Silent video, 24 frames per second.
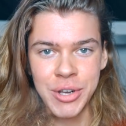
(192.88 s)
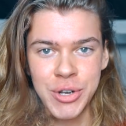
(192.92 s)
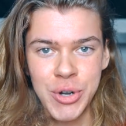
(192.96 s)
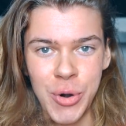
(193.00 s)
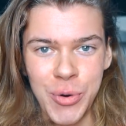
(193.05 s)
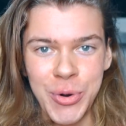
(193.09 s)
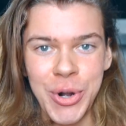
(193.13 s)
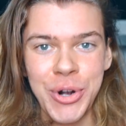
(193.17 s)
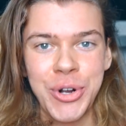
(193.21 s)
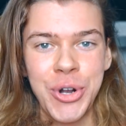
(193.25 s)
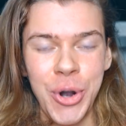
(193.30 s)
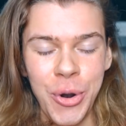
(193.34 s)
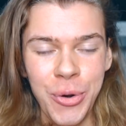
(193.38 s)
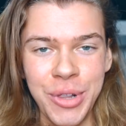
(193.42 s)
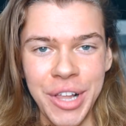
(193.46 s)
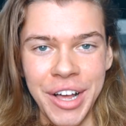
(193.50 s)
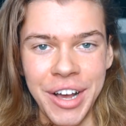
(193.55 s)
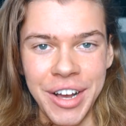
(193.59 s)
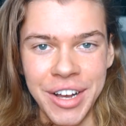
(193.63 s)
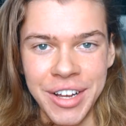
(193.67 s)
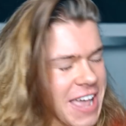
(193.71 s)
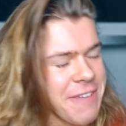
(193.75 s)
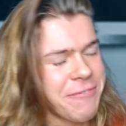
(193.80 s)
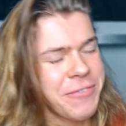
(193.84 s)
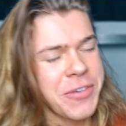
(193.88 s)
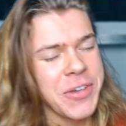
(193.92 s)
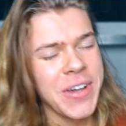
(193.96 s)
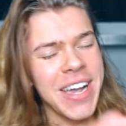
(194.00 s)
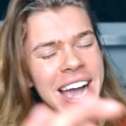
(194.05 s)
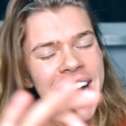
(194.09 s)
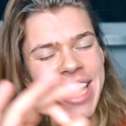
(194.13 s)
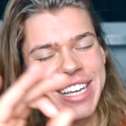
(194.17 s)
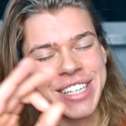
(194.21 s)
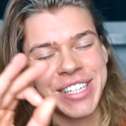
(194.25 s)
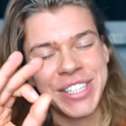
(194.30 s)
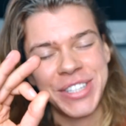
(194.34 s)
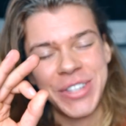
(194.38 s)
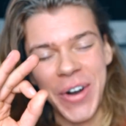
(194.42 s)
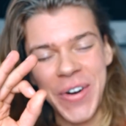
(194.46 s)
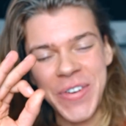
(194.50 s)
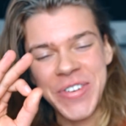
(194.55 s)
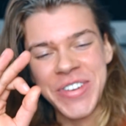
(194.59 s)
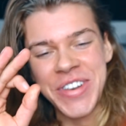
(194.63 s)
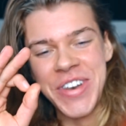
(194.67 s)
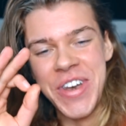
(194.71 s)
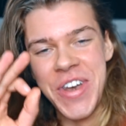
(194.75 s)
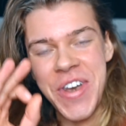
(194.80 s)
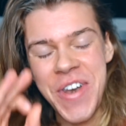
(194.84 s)
Coca-Cola. If you guys
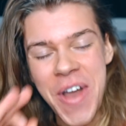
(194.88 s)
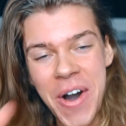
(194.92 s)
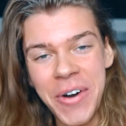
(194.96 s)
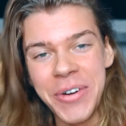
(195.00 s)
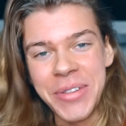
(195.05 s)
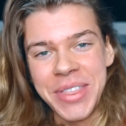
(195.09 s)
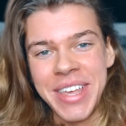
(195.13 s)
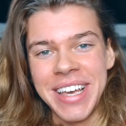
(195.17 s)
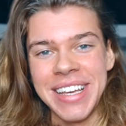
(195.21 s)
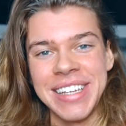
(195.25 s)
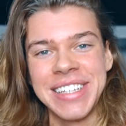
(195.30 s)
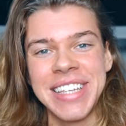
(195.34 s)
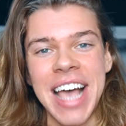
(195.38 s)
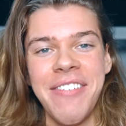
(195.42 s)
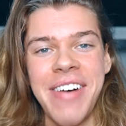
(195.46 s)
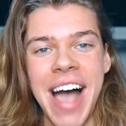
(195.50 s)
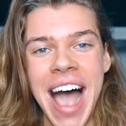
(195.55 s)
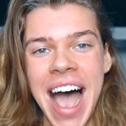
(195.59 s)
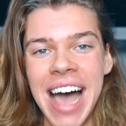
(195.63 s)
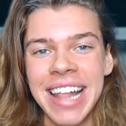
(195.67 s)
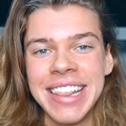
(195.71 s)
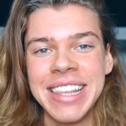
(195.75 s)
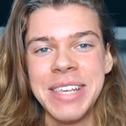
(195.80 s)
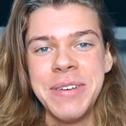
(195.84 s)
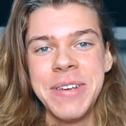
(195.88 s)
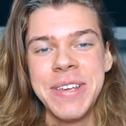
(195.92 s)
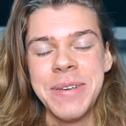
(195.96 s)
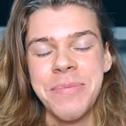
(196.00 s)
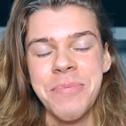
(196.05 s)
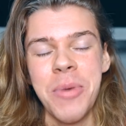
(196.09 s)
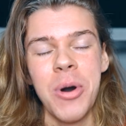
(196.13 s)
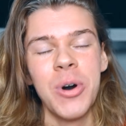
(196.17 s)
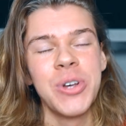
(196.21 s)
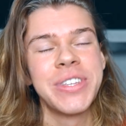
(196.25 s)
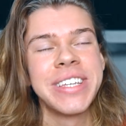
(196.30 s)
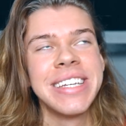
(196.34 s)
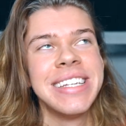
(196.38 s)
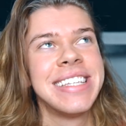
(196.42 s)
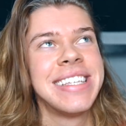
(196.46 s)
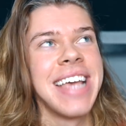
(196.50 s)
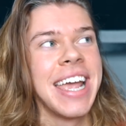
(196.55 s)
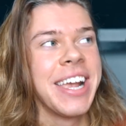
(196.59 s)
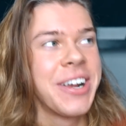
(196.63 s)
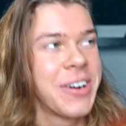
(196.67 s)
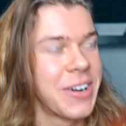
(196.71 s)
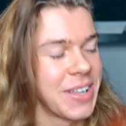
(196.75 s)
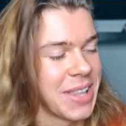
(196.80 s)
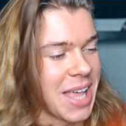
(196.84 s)
don't know this, I've had the most
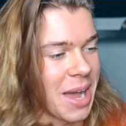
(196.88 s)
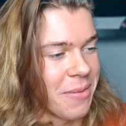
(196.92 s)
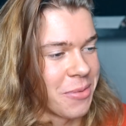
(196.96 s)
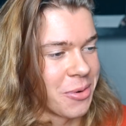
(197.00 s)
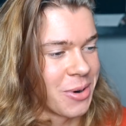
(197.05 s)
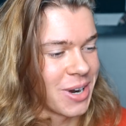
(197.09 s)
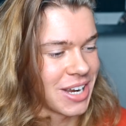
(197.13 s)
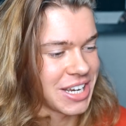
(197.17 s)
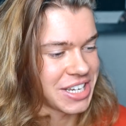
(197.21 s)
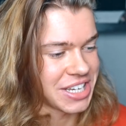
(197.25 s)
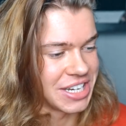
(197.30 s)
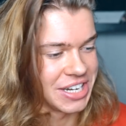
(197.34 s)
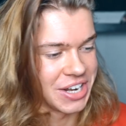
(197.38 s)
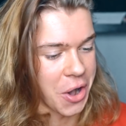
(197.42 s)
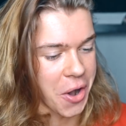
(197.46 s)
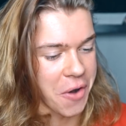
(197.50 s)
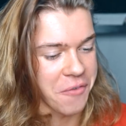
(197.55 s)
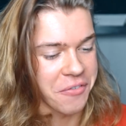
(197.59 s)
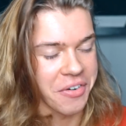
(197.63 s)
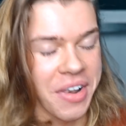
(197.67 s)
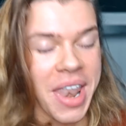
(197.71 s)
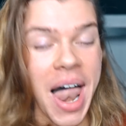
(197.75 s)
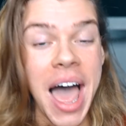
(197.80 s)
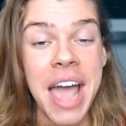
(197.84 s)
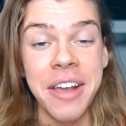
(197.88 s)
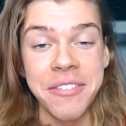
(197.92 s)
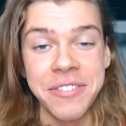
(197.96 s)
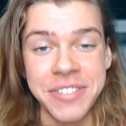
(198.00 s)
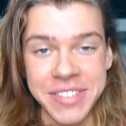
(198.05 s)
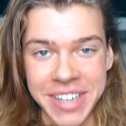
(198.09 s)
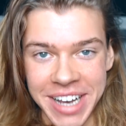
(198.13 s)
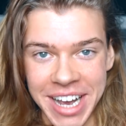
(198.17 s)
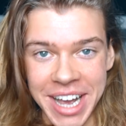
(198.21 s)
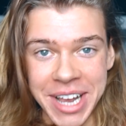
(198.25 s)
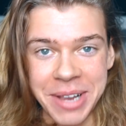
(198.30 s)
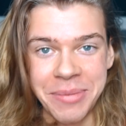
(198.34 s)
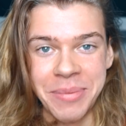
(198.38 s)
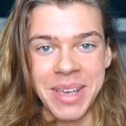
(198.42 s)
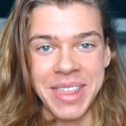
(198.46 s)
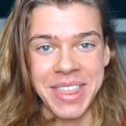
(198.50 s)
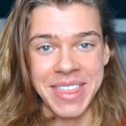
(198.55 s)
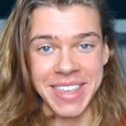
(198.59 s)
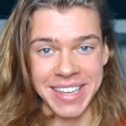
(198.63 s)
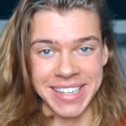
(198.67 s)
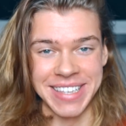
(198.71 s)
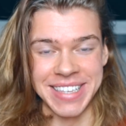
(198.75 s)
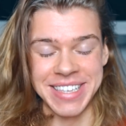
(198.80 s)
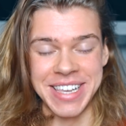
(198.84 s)
insane collaboration of a lifetime
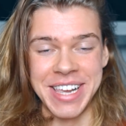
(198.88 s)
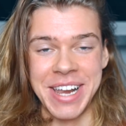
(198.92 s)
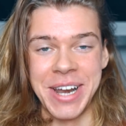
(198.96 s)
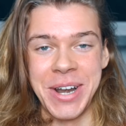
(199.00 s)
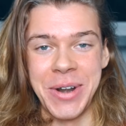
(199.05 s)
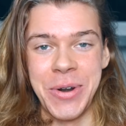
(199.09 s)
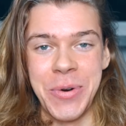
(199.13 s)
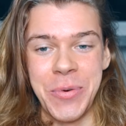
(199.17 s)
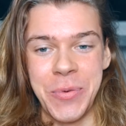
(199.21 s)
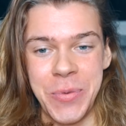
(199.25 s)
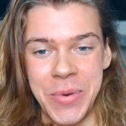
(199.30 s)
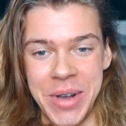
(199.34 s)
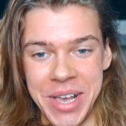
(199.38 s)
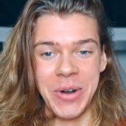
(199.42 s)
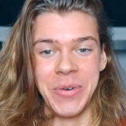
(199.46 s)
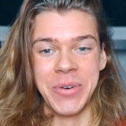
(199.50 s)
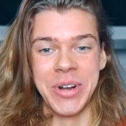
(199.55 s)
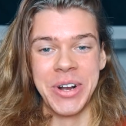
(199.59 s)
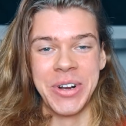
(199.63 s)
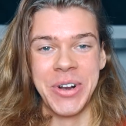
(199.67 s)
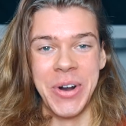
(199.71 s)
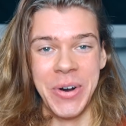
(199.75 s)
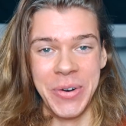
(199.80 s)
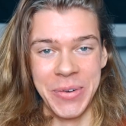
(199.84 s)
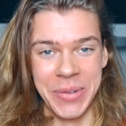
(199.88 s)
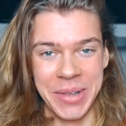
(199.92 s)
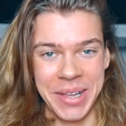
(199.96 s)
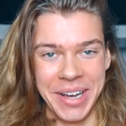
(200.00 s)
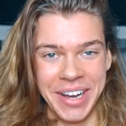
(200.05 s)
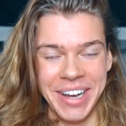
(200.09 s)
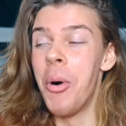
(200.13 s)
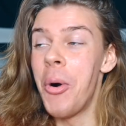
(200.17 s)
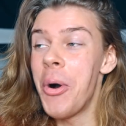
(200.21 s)
this year with Coca-Cola.